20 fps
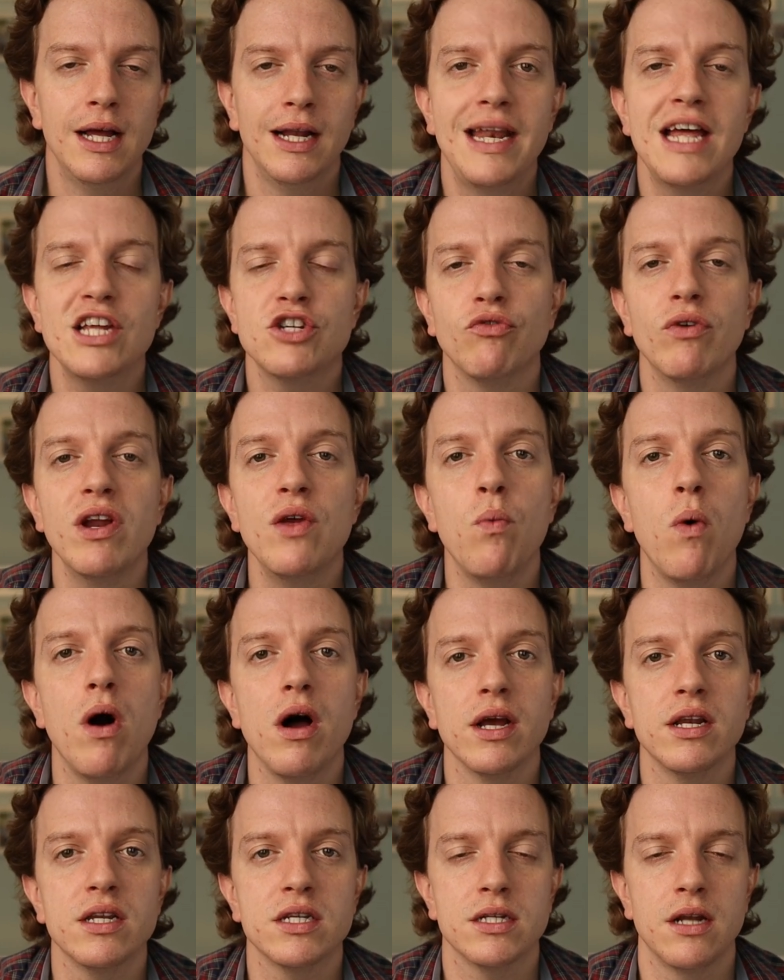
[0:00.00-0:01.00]
Let's
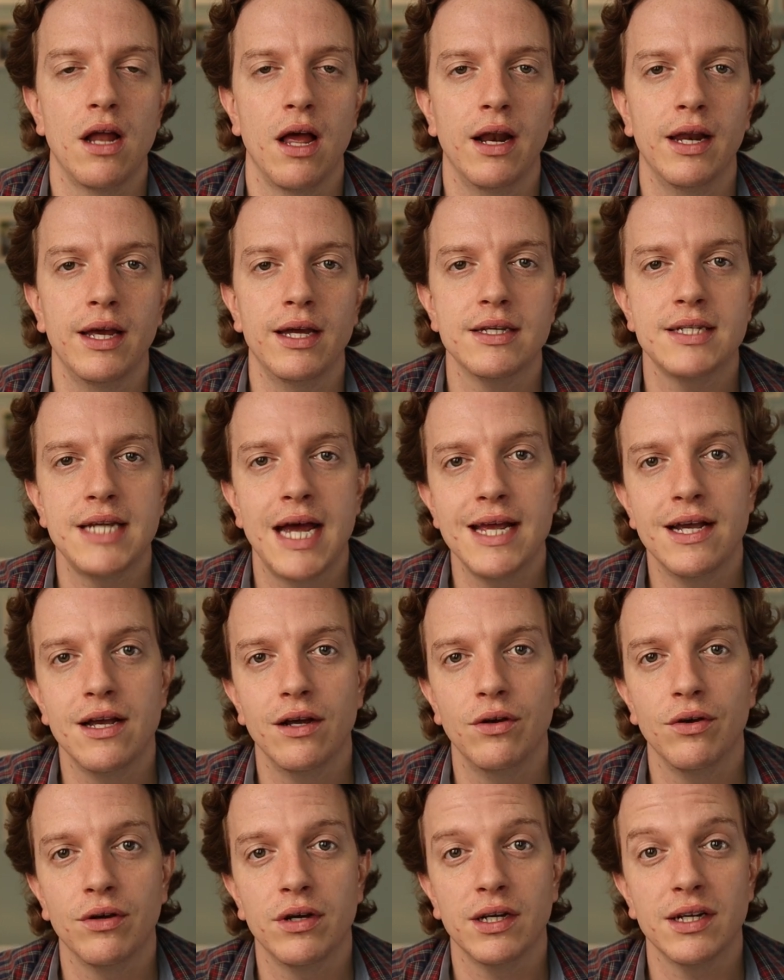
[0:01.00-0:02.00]
rewind slightly and take
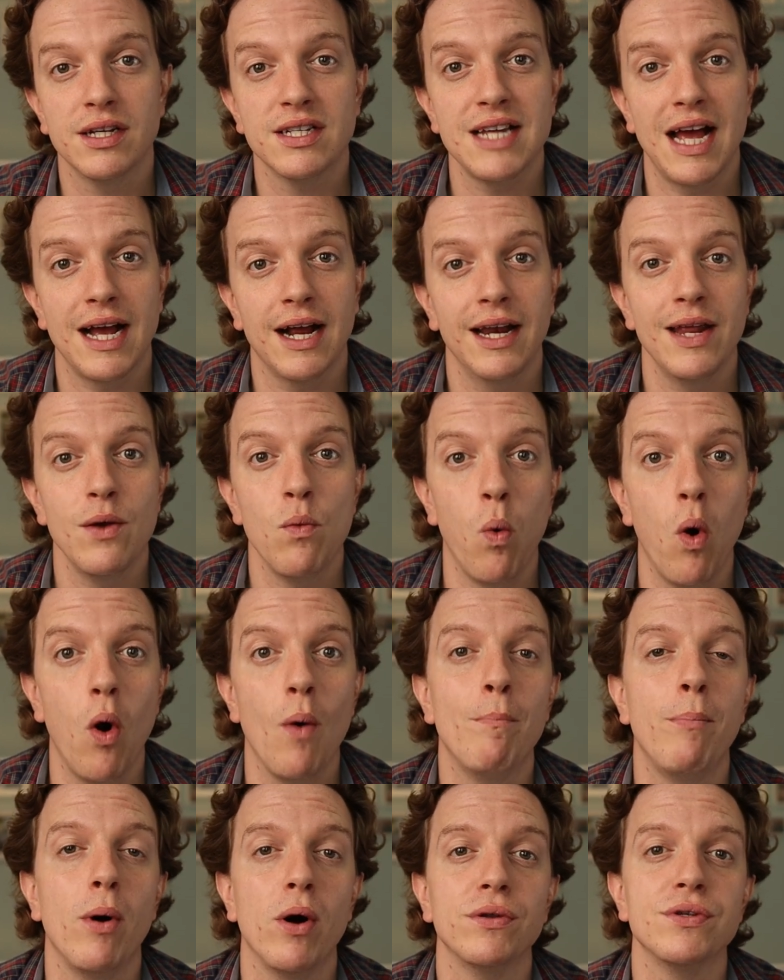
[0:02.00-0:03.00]
a look at exactly
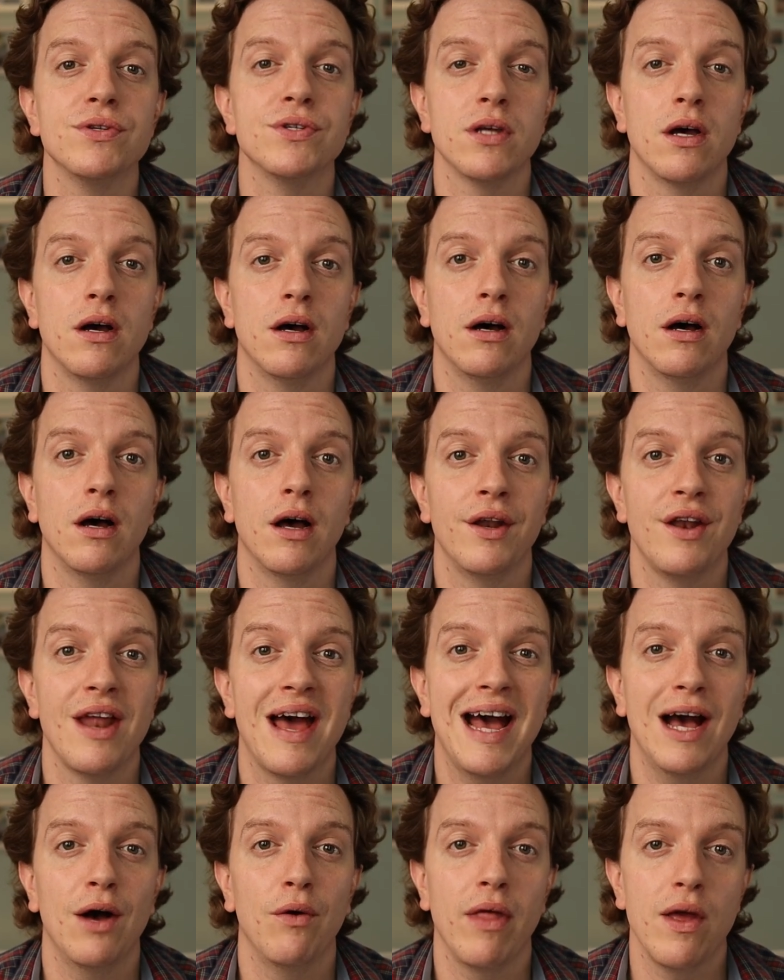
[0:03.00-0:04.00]
what bonds are and
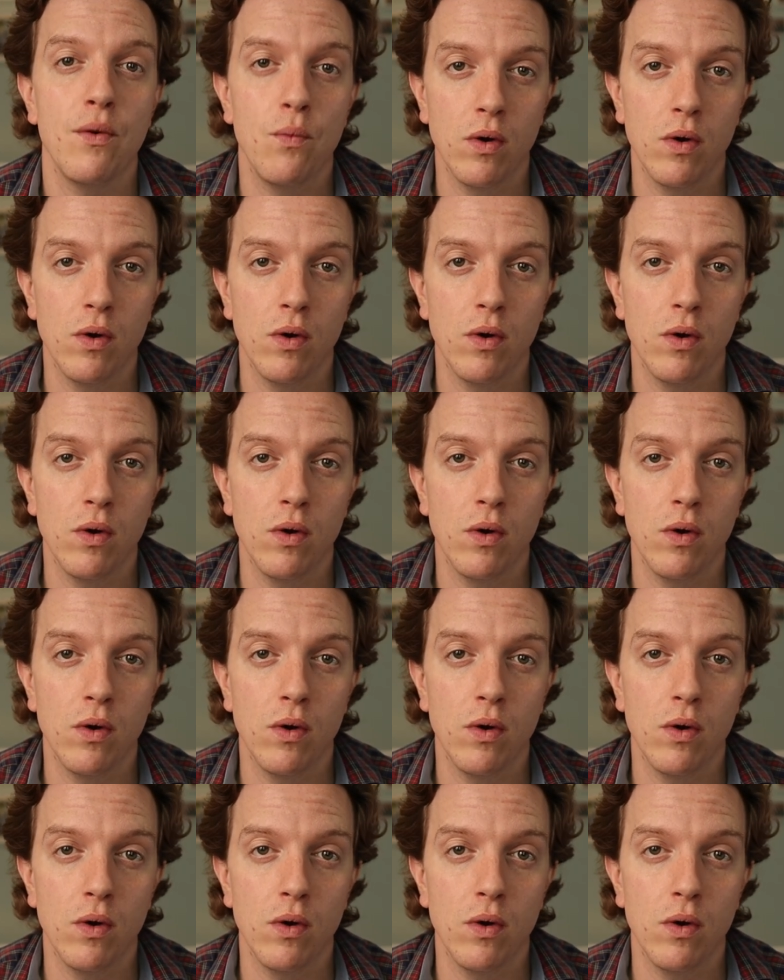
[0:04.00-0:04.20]
how they